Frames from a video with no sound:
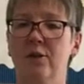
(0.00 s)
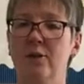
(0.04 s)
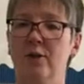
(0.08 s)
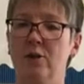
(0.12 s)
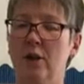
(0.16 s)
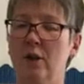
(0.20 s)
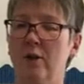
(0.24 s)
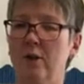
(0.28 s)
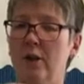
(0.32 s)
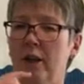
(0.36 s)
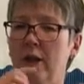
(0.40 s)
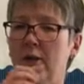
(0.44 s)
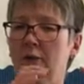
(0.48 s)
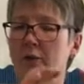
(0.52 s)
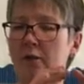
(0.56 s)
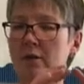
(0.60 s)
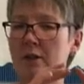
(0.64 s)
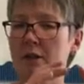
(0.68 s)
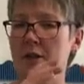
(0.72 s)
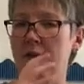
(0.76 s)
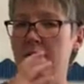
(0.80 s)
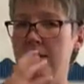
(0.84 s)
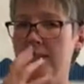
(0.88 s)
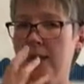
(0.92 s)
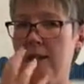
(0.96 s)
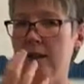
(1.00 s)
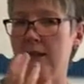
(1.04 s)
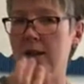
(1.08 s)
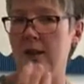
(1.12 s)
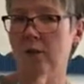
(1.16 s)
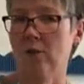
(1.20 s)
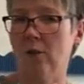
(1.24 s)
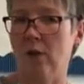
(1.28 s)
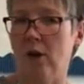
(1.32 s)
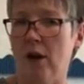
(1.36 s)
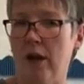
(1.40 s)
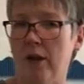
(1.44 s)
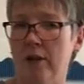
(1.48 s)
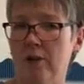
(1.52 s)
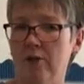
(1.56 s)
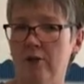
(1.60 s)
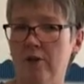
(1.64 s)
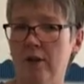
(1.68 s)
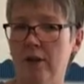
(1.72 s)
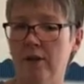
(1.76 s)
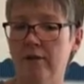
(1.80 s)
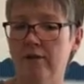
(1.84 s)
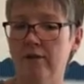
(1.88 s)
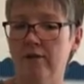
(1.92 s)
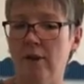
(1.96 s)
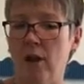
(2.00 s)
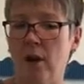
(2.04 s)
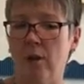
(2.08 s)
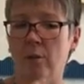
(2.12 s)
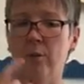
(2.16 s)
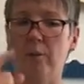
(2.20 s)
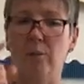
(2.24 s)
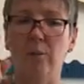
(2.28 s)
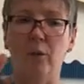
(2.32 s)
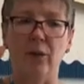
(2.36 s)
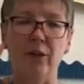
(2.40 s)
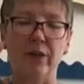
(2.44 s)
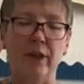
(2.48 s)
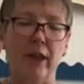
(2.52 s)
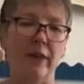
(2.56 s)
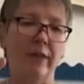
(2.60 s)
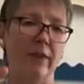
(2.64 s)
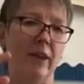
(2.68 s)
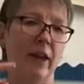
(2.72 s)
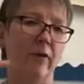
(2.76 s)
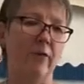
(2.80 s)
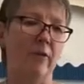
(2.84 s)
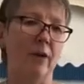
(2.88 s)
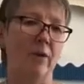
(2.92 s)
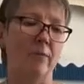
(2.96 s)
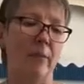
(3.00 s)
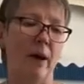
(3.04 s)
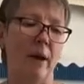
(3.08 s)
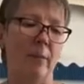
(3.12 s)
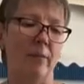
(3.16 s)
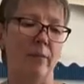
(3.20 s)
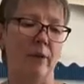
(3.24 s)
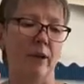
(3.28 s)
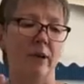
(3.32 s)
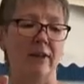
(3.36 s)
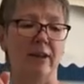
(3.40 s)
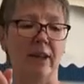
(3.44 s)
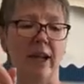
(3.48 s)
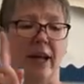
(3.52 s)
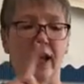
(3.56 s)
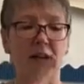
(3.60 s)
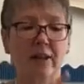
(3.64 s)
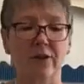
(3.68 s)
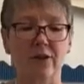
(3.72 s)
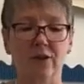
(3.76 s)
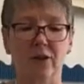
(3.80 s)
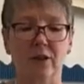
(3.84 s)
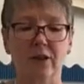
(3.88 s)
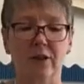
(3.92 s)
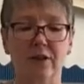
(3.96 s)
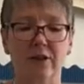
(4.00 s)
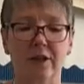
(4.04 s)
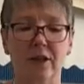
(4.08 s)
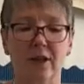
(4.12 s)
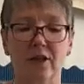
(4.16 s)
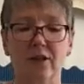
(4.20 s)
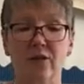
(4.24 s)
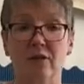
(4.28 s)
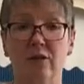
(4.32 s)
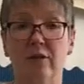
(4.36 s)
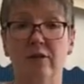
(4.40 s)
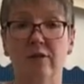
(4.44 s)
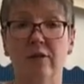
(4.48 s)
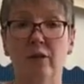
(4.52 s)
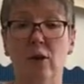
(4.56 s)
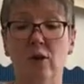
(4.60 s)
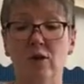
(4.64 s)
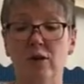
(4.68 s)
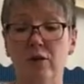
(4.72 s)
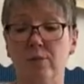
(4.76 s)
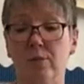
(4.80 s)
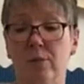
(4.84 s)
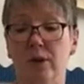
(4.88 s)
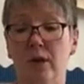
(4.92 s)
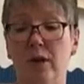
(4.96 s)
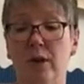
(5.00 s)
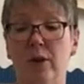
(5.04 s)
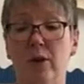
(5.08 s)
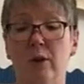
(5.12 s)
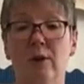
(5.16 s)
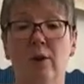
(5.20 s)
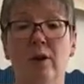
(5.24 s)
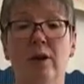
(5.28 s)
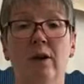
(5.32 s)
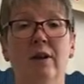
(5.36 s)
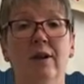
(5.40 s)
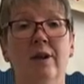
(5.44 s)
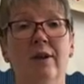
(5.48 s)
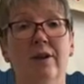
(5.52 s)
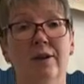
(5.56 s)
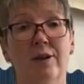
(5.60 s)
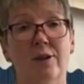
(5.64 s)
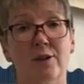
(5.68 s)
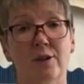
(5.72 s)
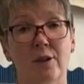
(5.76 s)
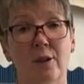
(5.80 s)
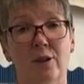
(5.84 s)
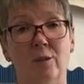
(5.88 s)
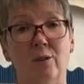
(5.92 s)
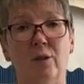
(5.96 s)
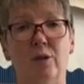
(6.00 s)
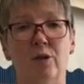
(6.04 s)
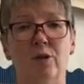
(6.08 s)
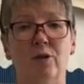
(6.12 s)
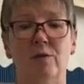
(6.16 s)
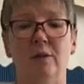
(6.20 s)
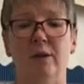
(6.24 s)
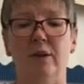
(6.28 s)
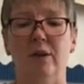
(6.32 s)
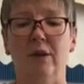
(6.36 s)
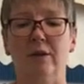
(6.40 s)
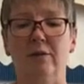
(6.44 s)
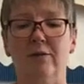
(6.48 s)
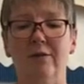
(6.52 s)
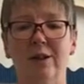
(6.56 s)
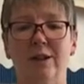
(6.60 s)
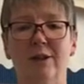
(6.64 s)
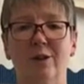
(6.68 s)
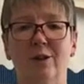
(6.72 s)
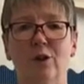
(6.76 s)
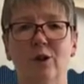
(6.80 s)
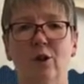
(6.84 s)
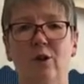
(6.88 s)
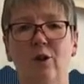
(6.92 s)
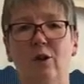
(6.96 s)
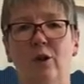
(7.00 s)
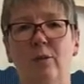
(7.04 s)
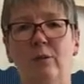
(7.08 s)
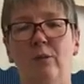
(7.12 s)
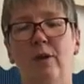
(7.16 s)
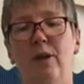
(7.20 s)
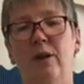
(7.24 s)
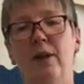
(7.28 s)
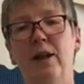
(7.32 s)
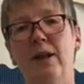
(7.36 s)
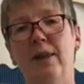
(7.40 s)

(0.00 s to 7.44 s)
So they're understanding what I drink from, but then they're remembering the extra condition of not blue, so it must be the green cup.